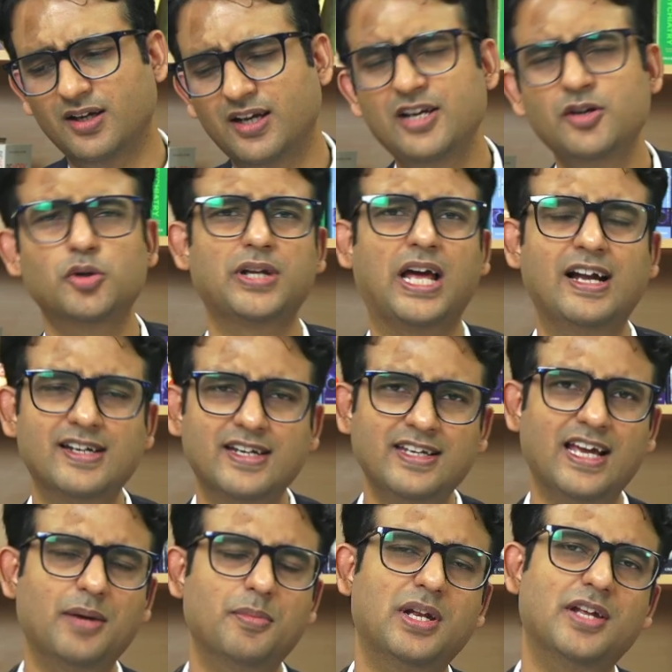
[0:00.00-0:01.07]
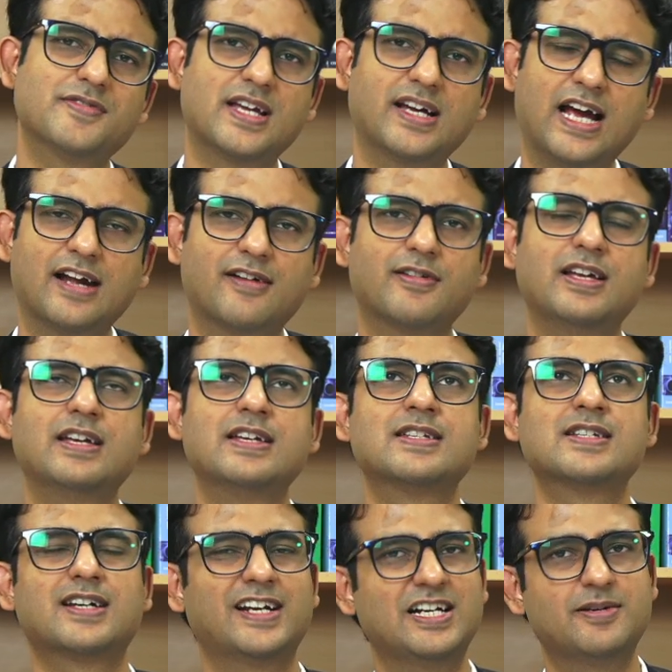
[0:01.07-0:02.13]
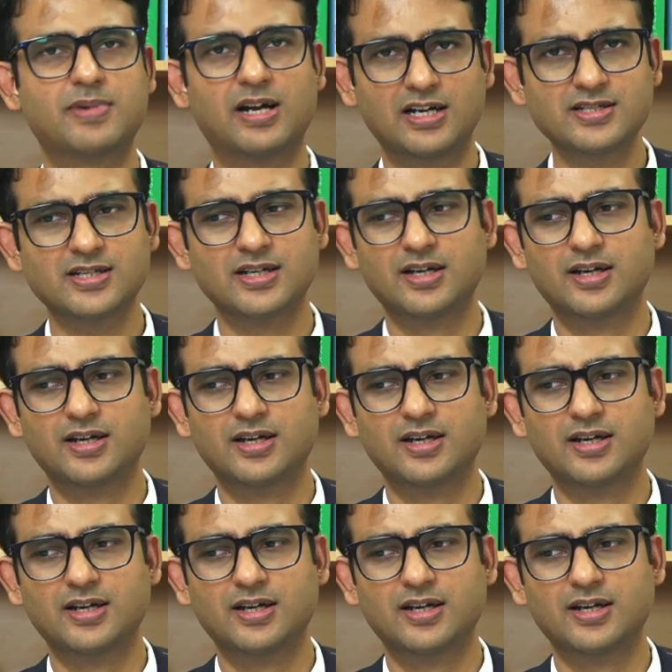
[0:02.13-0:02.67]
in totality i believe psychiatry is a great branch